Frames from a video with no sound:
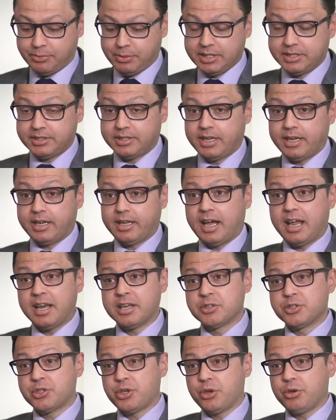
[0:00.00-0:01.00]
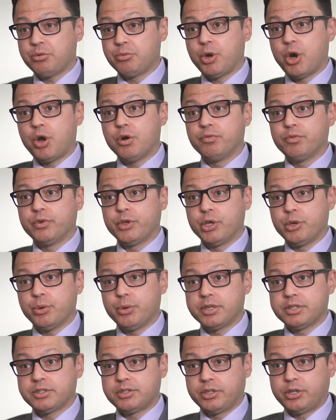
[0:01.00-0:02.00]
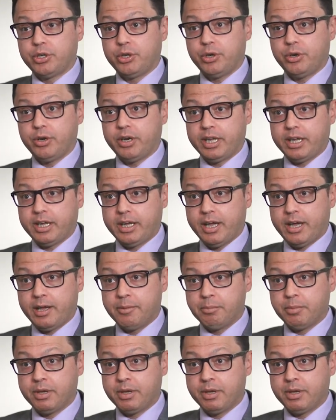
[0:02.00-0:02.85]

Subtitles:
we're seeing an uncertain role for US security.